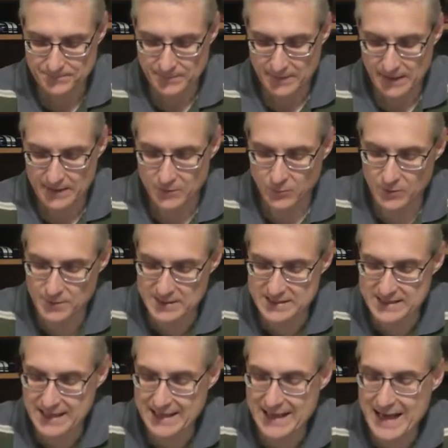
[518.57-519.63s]
And the woman
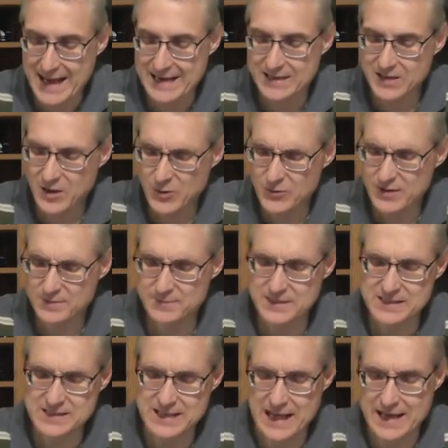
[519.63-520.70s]
said, "I know that
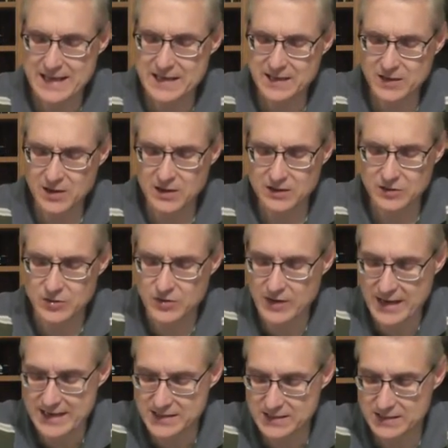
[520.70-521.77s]
Messiah, called
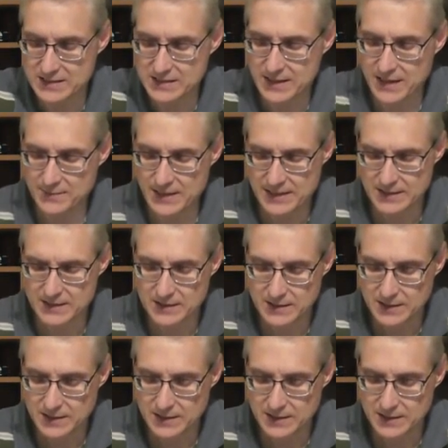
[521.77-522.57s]
Christ, is coming.